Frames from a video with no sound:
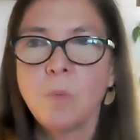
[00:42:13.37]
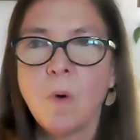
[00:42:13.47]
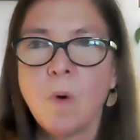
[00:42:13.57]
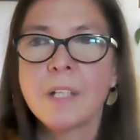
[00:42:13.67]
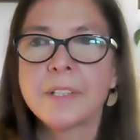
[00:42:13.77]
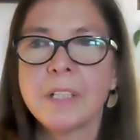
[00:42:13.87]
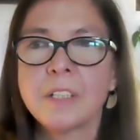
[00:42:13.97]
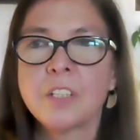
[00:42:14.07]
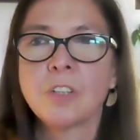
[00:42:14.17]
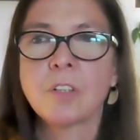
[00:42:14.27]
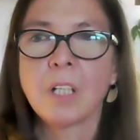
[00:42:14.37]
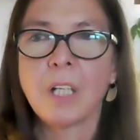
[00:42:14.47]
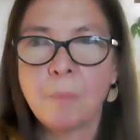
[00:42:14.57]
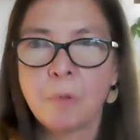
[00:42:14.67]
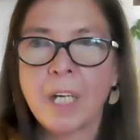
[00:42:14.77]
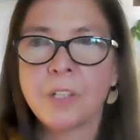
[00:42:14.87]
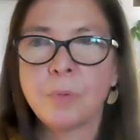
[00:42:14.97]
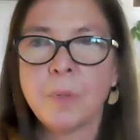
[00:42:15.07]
want it to collaborate